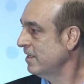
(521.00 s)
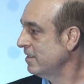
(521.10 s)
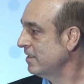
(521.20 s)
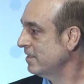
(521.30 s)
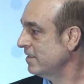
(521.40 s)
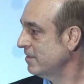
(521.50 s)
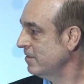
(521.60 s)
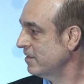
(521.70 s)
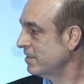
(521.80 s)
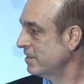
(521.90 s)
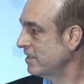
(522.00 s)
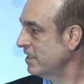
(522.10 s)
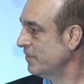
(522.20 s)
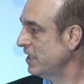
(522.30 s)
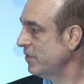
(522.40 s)
Did
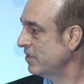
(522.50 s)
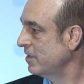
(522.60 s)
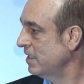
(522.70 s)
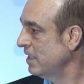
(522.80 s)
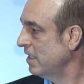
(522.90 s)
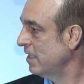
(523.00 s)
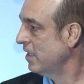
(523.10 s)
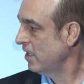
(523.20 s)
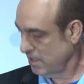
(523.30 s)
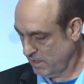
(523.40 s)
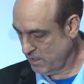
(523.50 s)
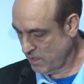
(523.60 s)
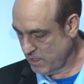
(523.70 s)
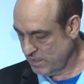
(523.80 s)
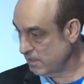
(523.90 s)
the video
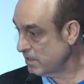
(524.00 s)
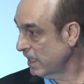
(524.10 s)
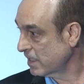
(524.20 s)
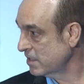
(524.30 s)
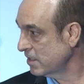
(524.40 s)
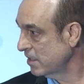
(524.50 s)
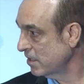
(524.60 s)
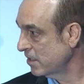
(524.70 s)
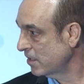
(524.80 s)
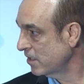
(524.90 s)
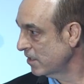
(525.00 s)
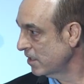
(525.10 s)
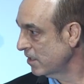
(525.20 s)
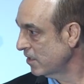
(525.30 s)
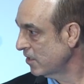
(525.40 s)
next?
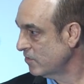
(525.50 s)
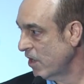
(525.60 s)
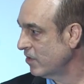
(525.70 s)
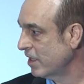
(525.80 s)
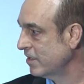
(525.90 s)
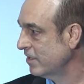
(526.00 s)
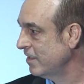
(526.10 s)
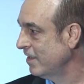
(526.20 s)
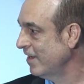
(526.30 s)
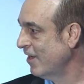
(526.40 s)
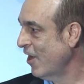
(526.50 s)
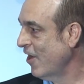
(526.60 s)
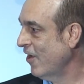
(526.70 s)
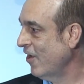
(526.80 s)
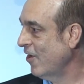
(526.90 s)
No, huh?
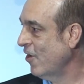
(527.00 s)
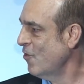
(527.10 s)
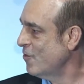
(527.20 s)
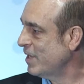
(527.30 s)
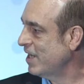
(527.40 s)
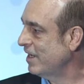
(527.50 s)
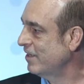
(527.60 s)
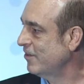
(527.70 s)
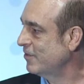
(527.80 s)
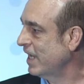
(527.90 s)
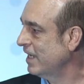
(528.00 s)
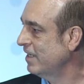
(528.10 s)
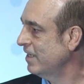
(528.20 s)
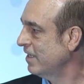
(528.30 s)
Oh my, okay.